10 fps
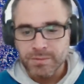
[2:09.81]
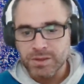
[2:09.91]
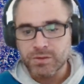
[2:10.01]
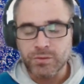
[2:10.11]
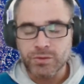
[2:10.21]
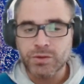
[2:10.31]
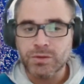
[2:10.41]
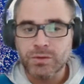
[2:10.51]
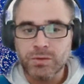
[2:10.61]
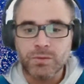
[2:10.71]

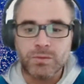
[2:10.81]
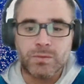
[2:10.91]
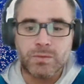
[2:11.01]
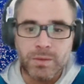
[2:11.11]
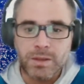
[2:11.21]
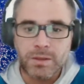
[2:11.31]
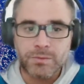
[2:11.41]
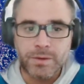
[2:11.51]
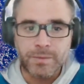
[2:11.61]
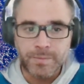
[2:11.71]
instructions to make it
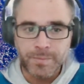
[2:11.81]
run.